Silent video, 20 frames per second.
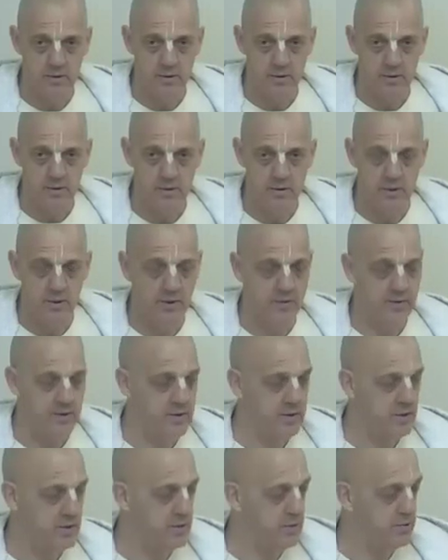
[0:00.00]
And
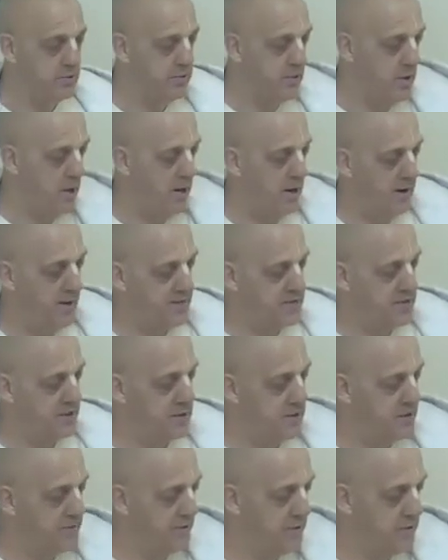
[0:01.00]
the little knives they
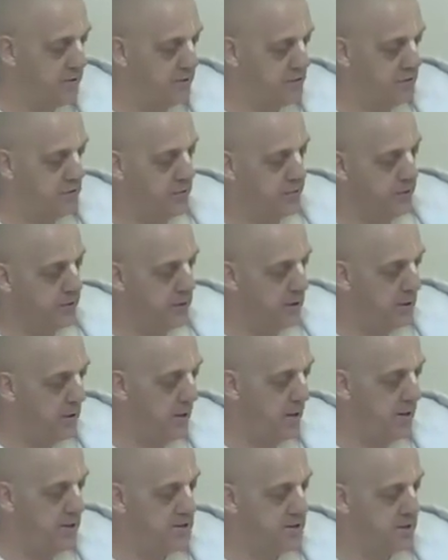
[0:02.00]
used for drawing the
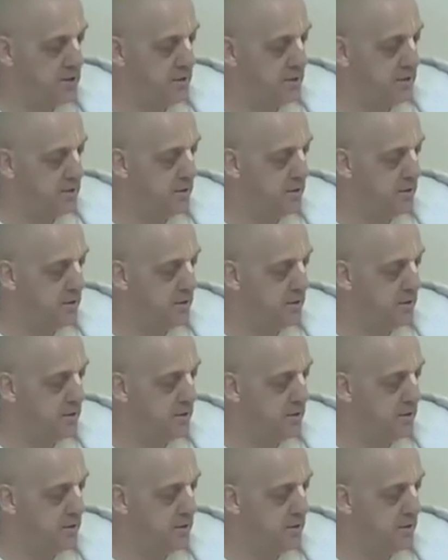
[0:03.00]
lines in it,